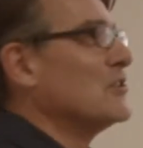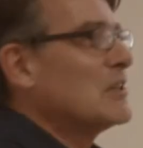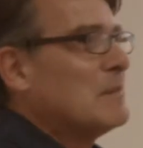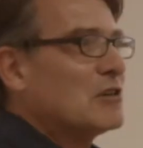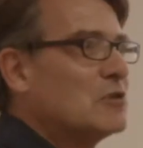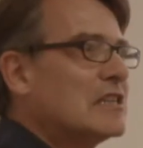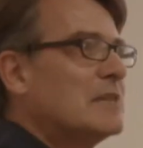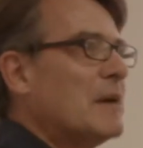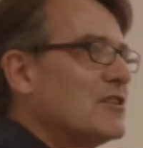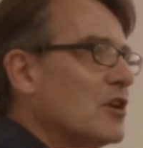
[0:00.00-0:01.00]
talk quickly
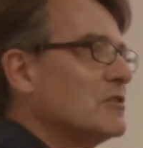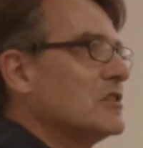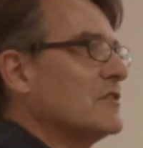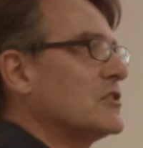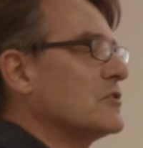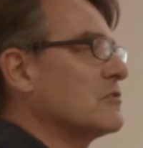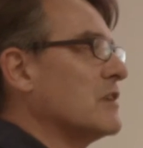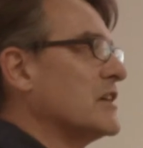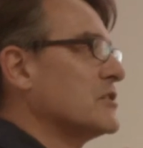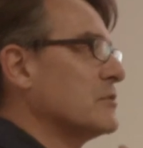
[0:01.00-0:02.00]
about the origin of the
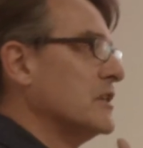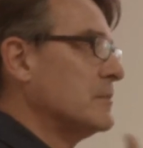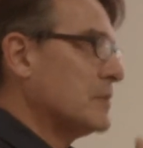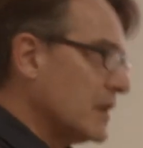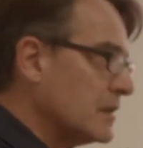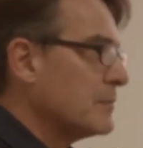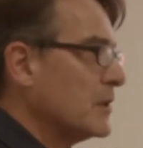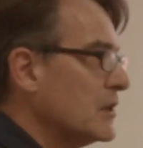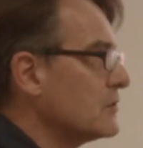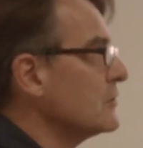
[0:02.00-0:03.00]
Skullcracker Suite and a
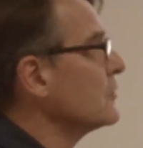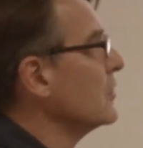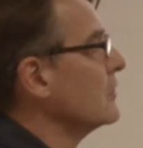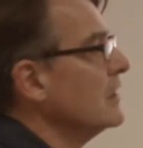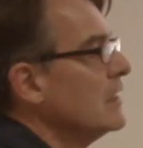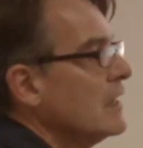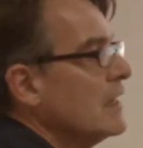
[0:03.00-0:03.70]
personal story.